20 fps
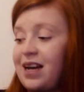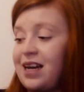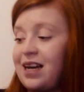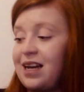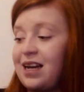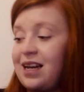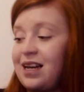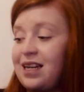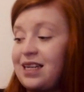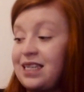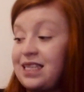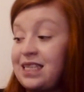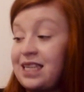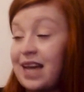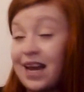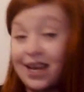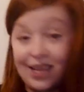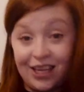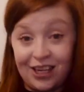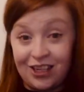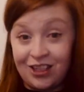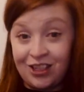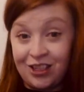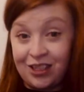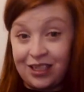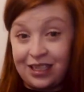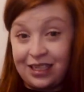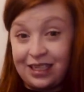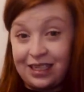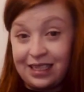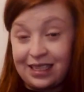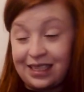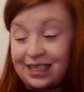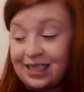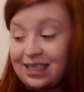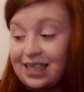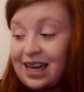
lasagna sheets